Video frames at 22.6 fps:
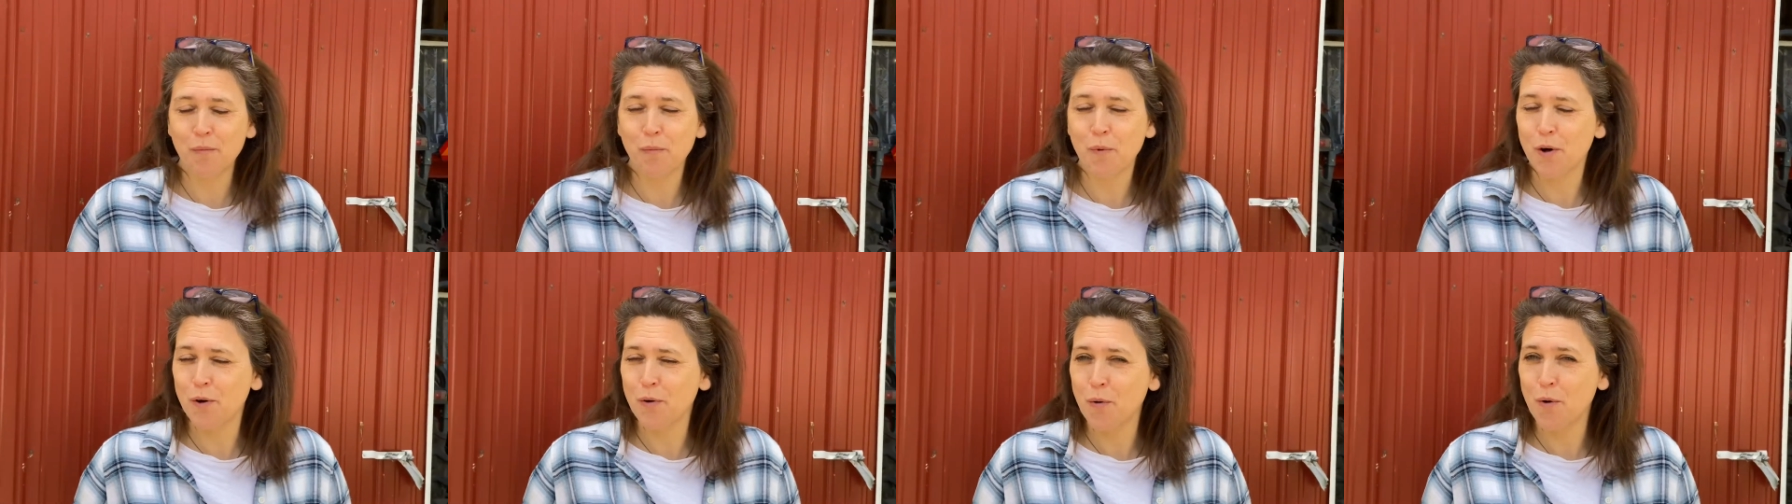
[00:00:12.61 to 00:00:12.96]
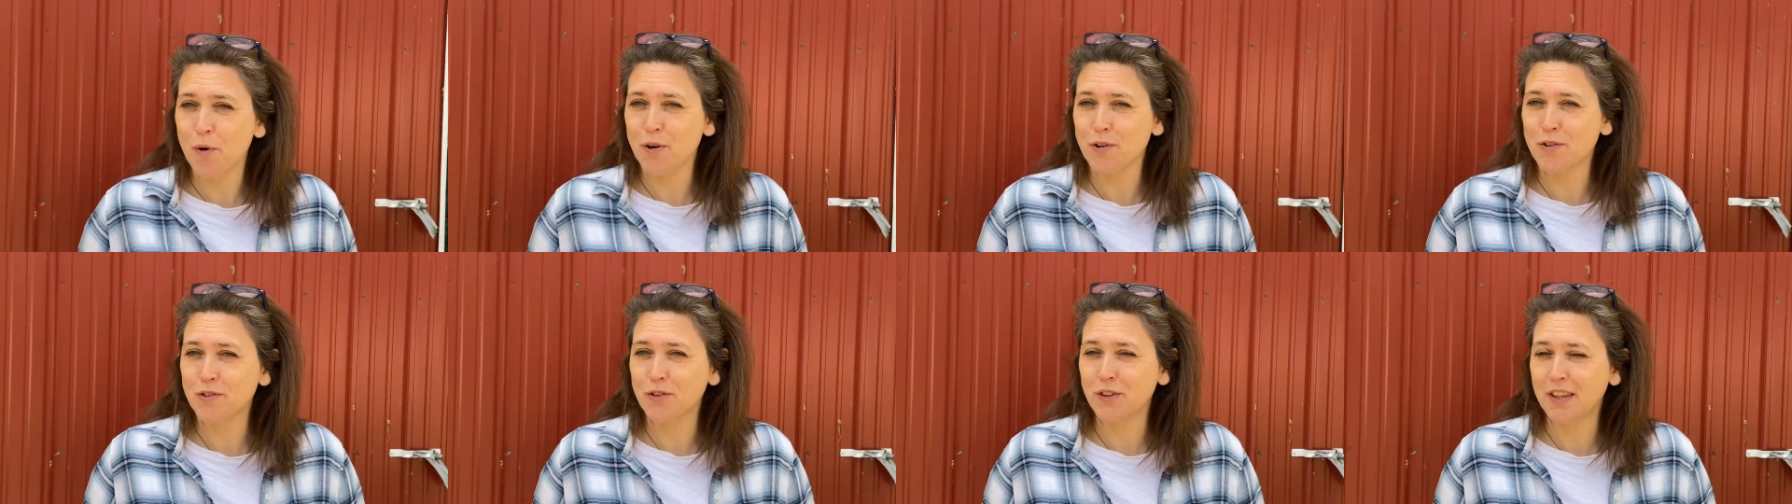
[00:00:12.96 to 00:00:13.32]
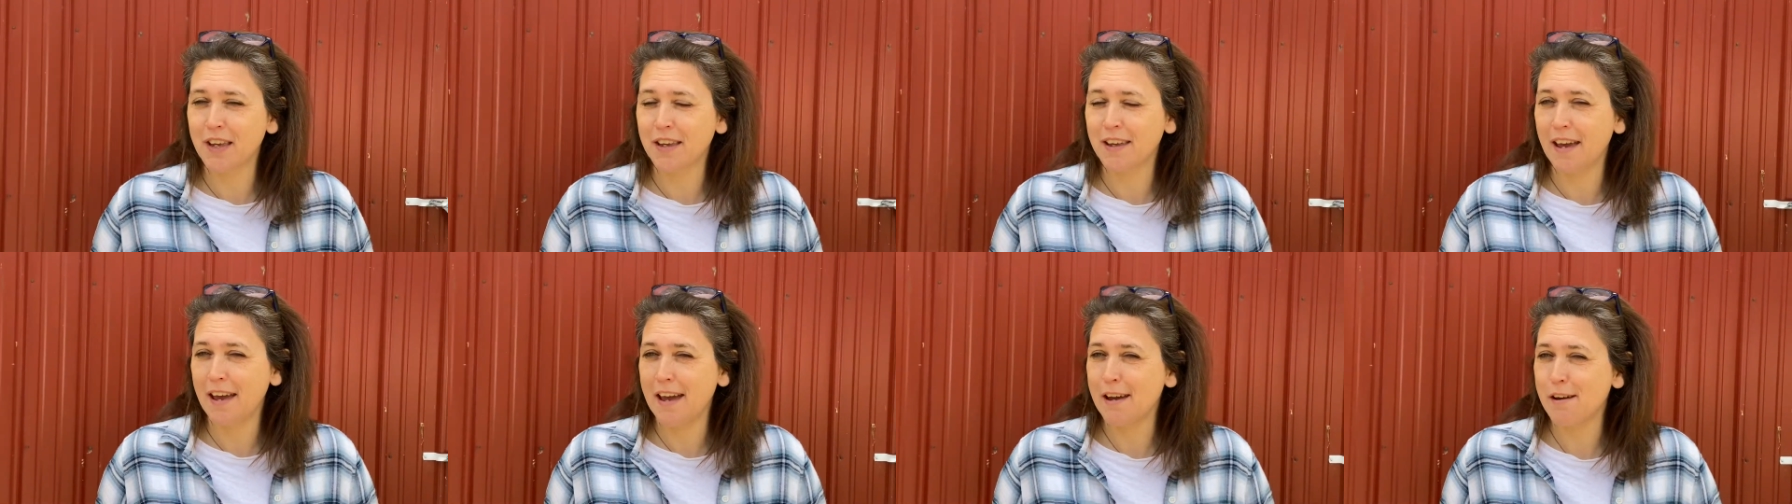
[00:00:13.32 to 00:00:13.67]
what horse
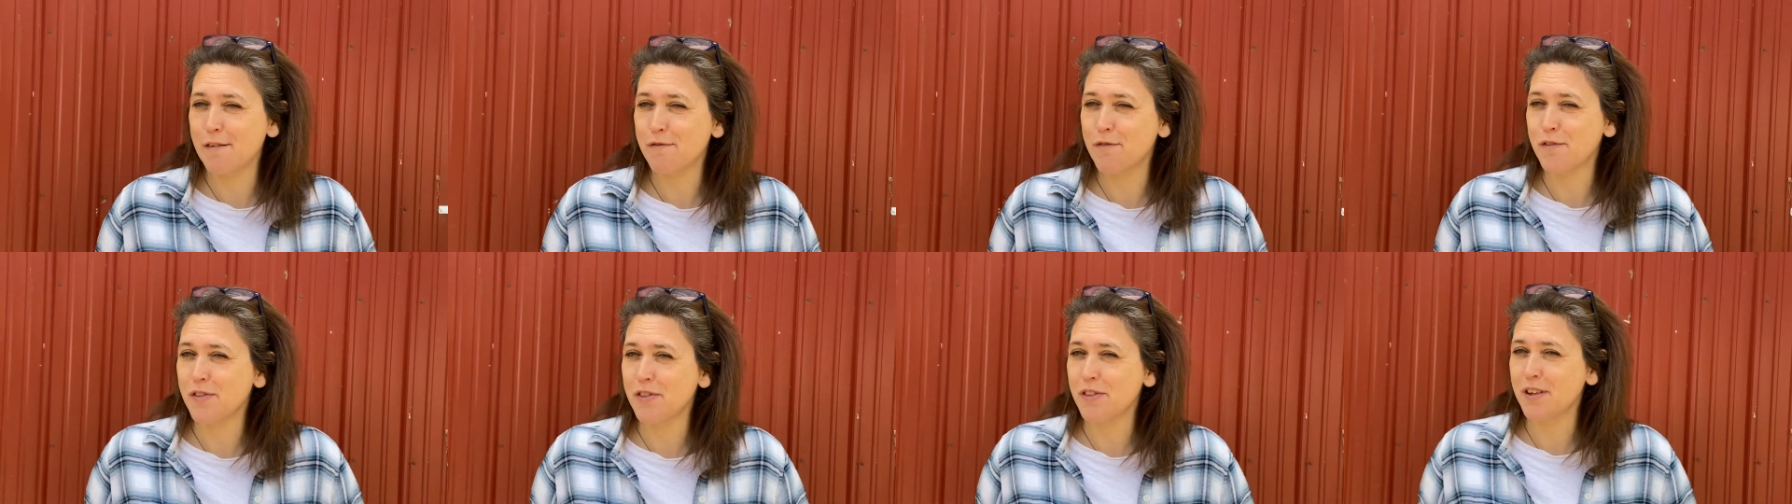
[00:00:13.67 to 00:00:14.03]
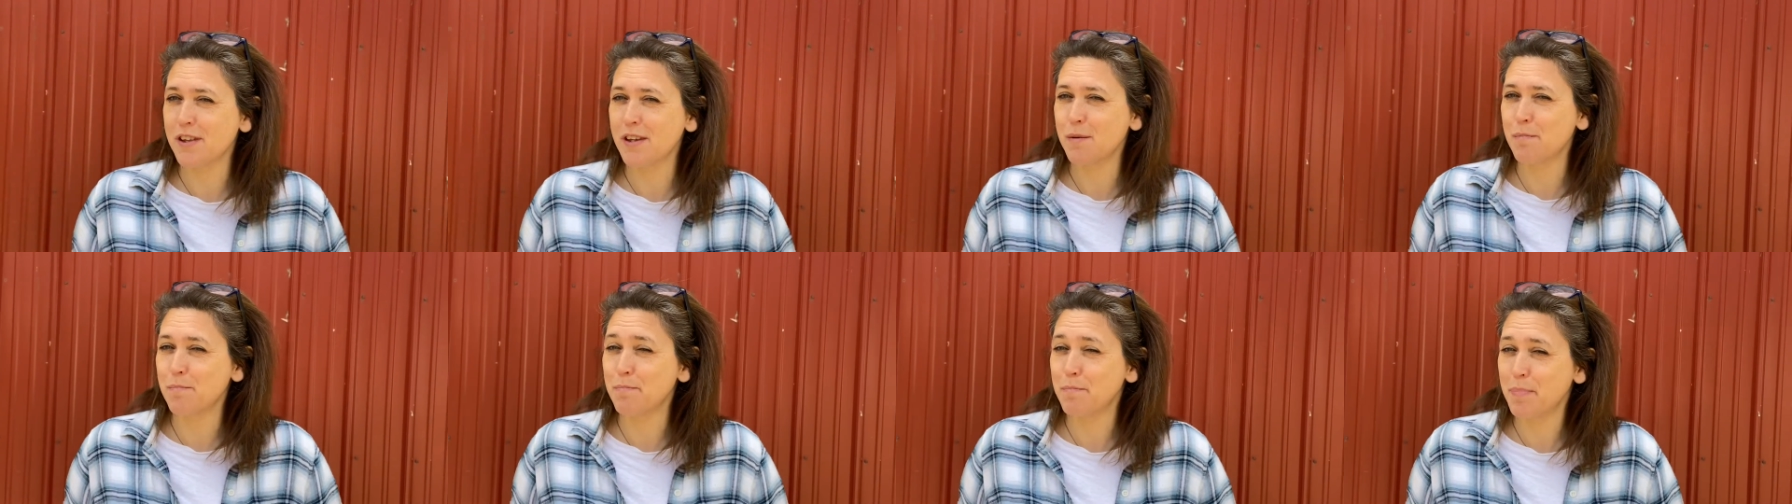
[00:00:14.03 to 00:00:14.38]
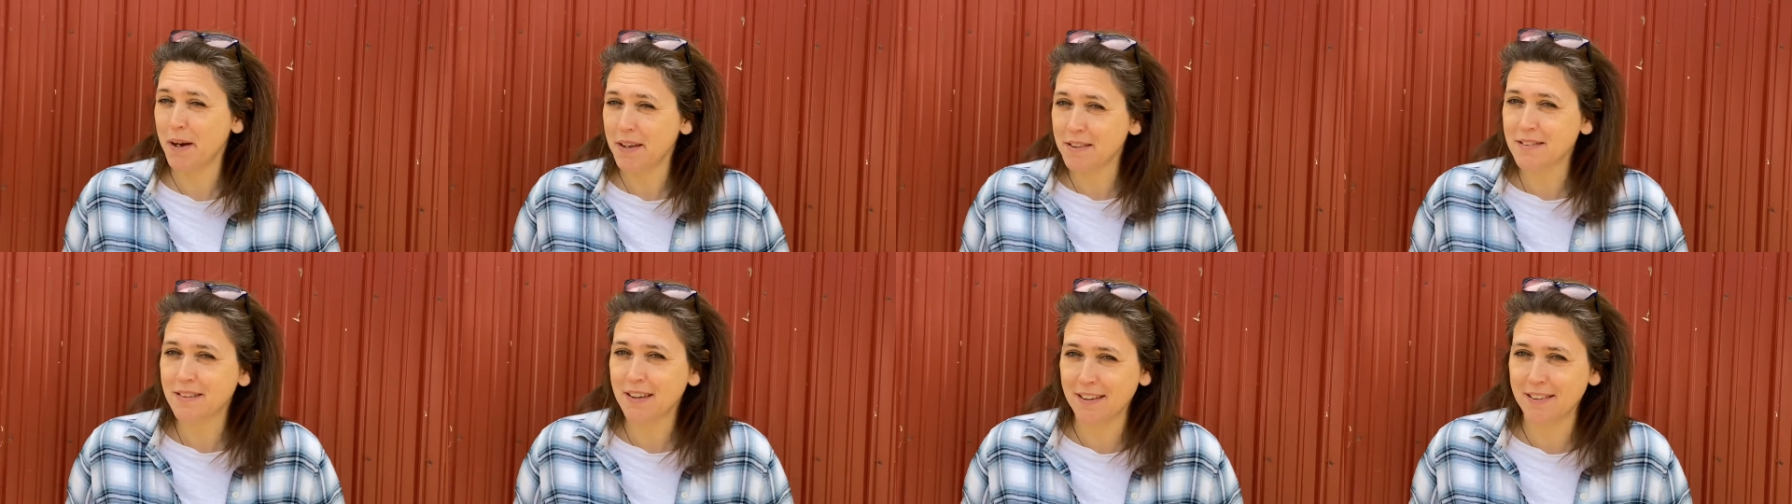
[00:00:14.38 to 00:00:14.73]
gave the
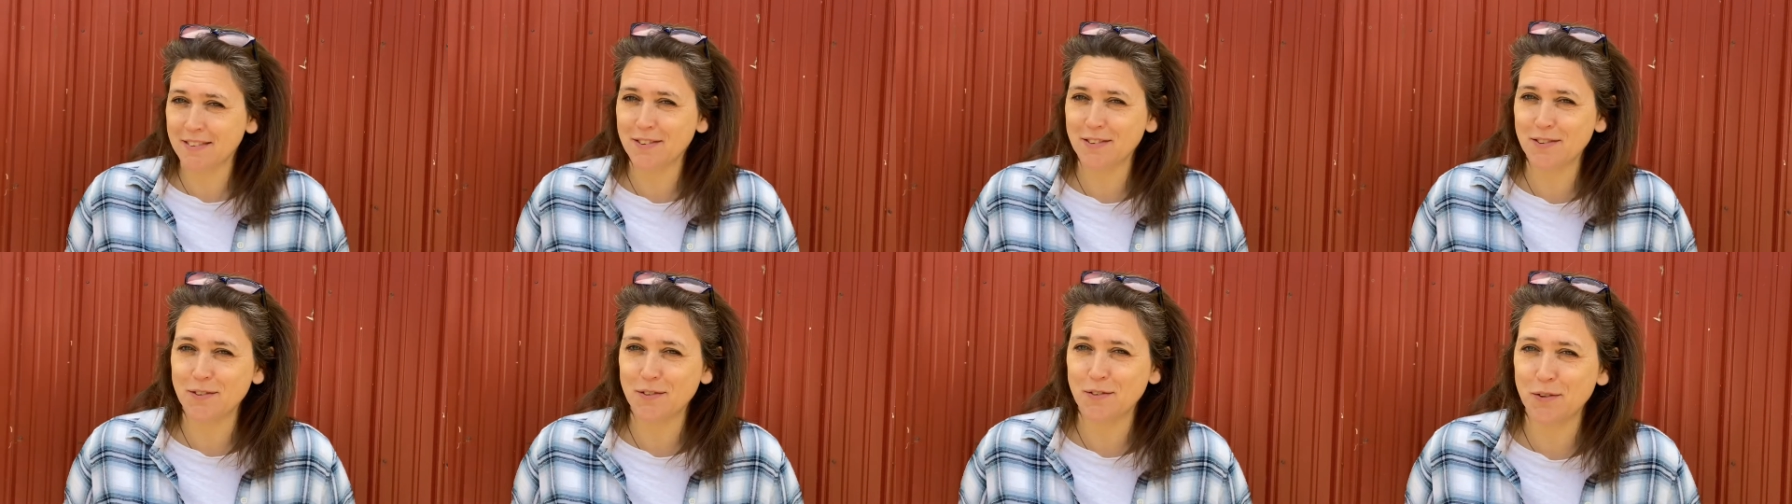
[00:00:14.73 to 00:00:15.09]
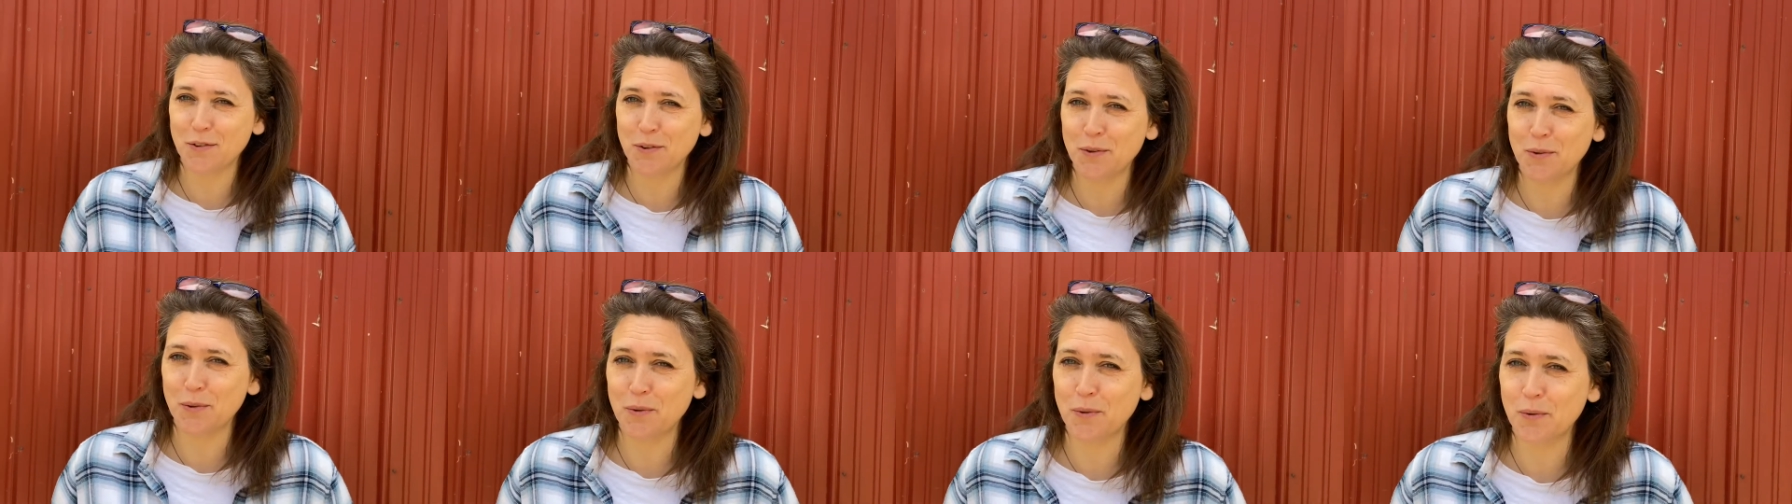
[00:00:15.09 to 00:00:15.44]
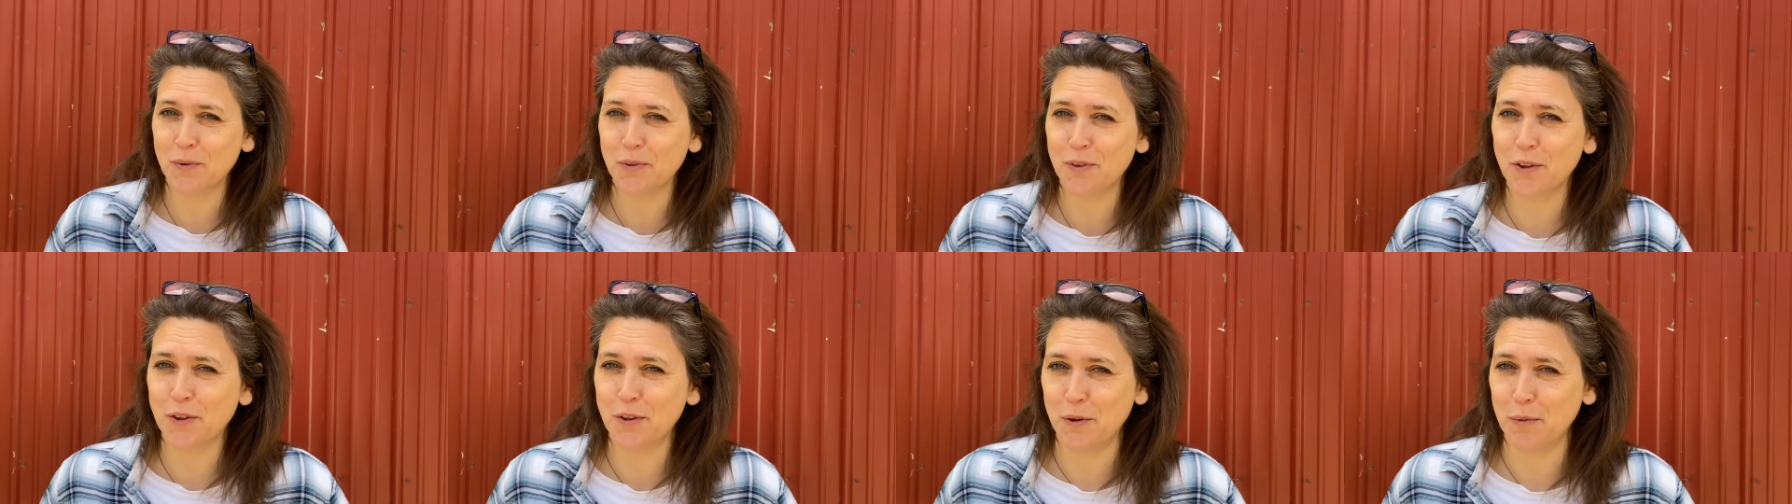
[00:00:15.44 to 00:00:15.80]
best kisses to
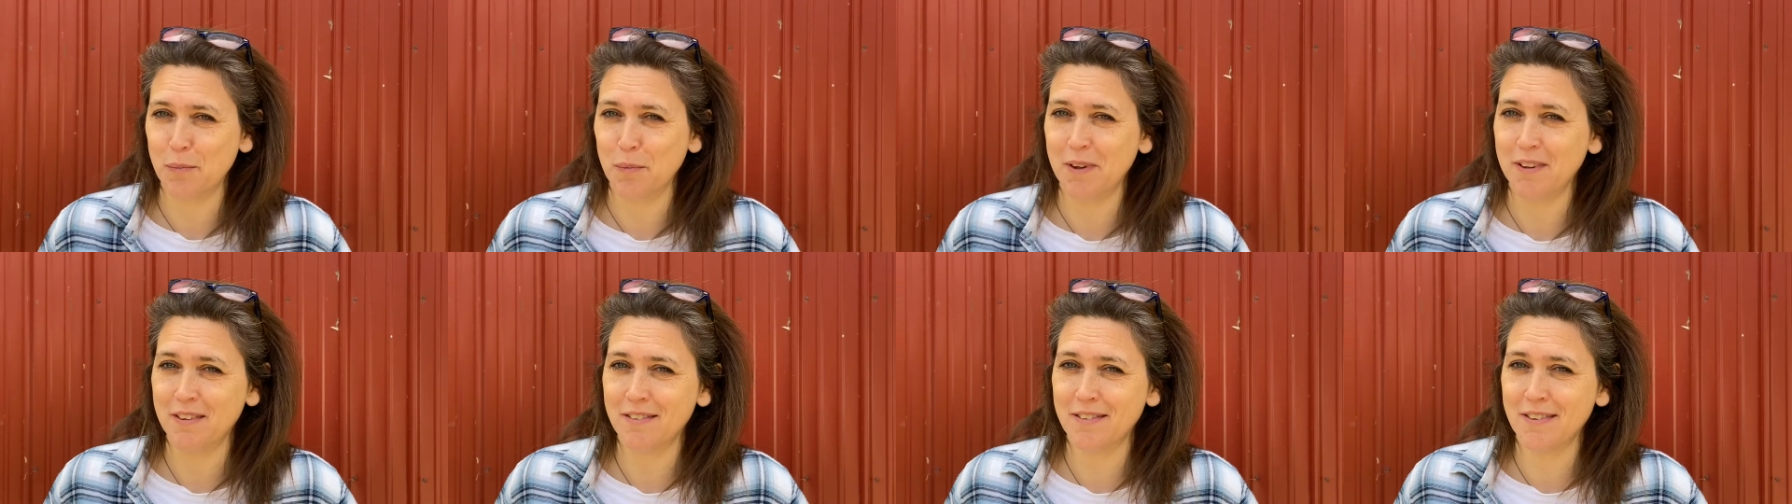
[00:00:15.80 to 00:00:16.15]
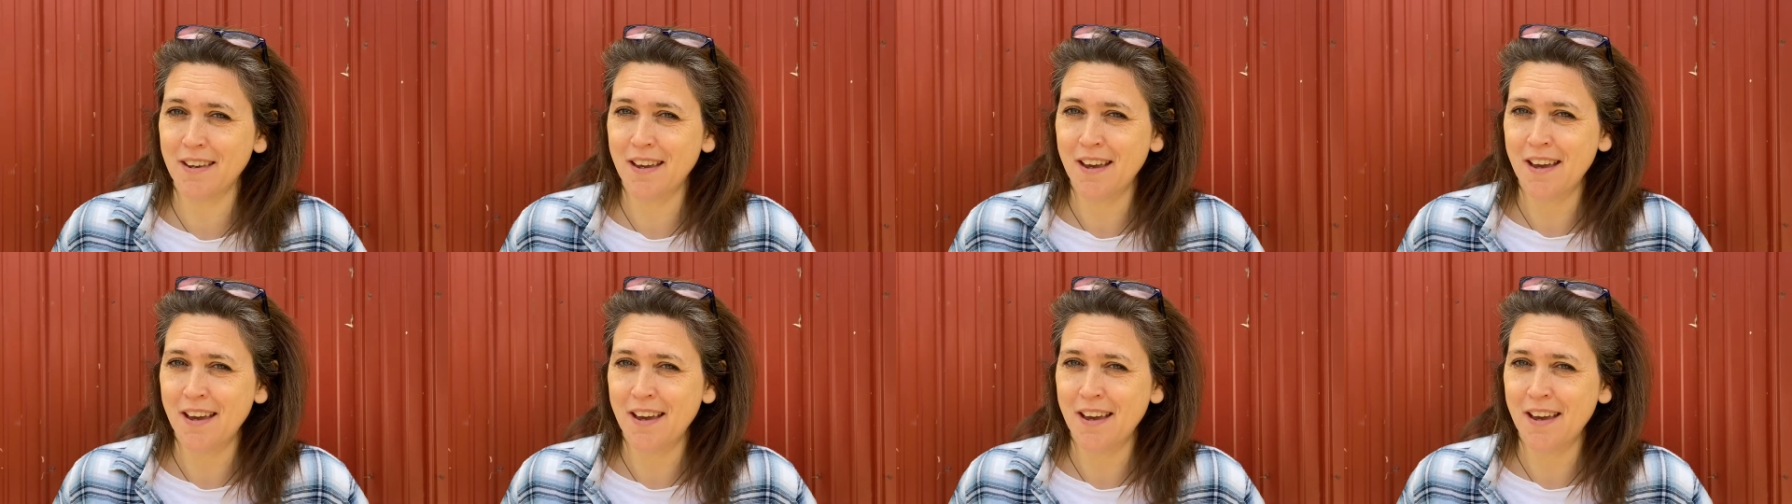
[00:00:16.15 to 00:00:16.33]
the humans.